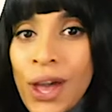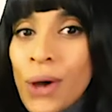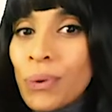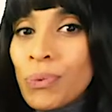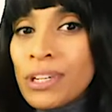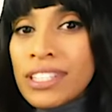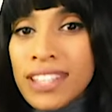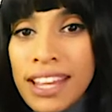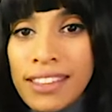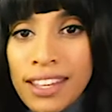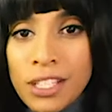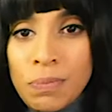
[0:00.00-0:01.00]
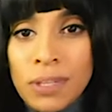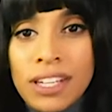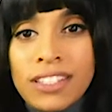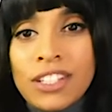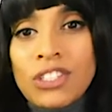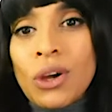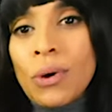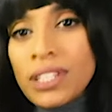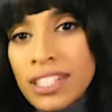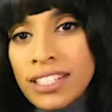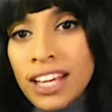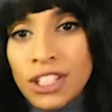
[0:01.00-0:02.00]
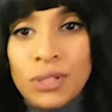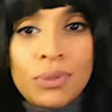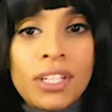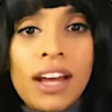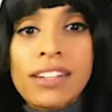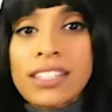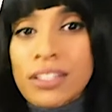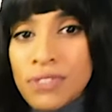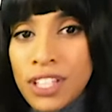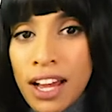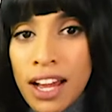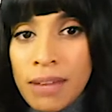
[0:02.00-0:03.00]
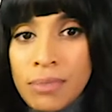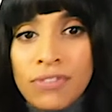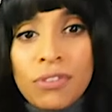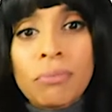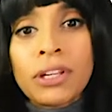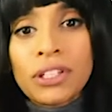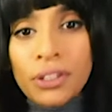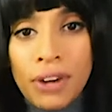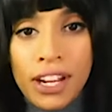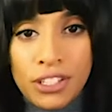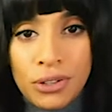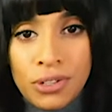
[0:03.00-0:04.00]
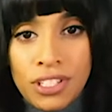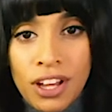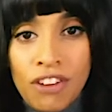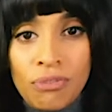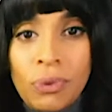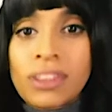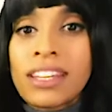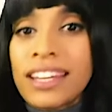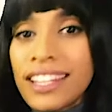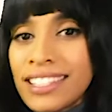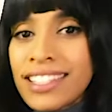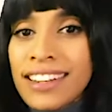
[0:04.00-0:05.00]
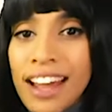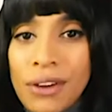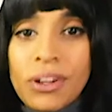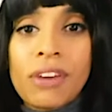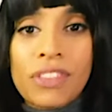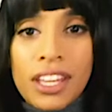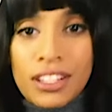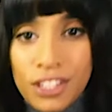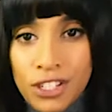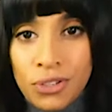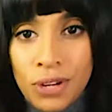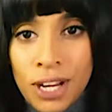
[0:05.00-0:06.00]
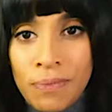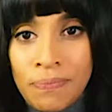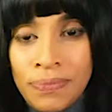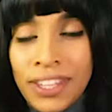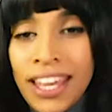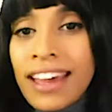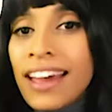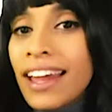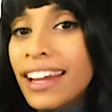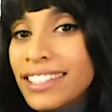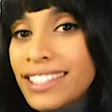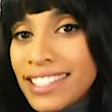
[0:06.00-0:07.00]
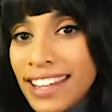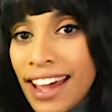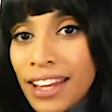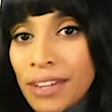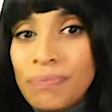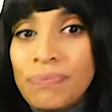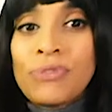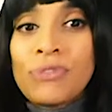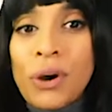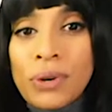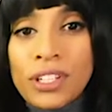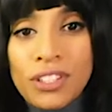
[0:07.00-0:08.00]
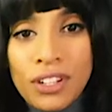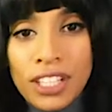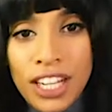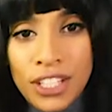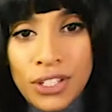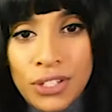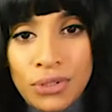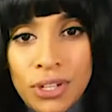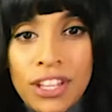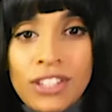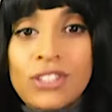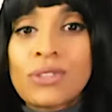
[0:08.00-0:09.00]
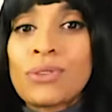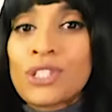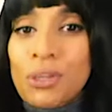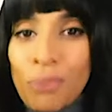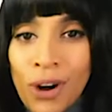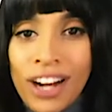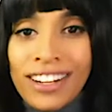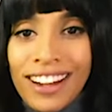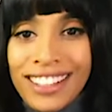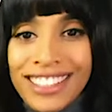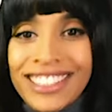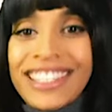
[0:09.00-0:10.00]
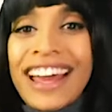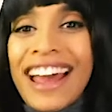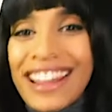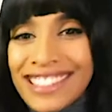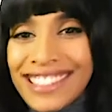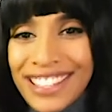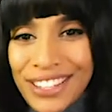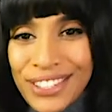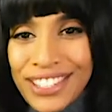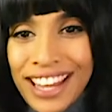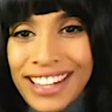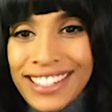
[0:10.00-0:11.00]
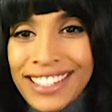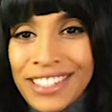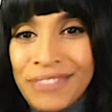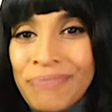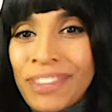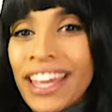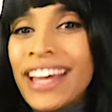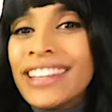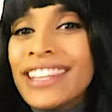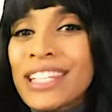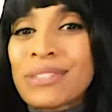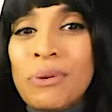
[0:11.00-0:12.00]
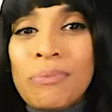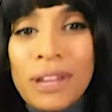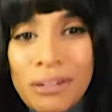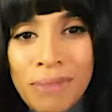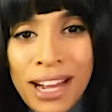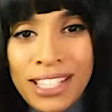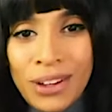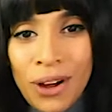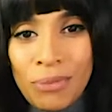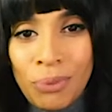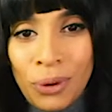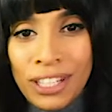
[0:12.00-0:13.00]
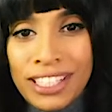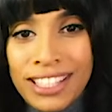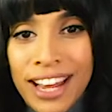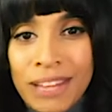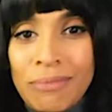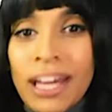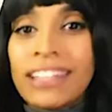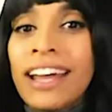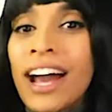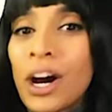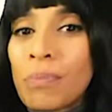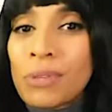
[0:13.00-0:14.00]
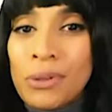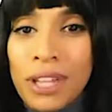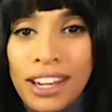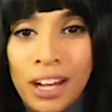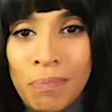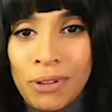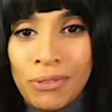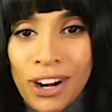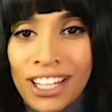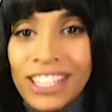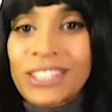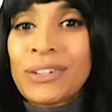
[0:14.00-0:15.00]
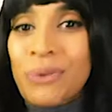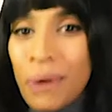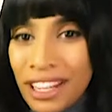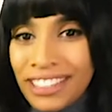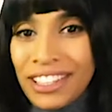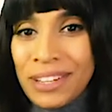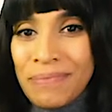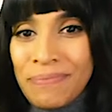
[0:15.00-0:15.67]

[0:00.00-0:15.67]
We say this because it's going to take you tons of time to familiarize yourself with the ins and outs of the industry. Instead, focus on an industry that suits your prior knowledge and skill set. This will minimize onboarding time and help you get up and running quickly.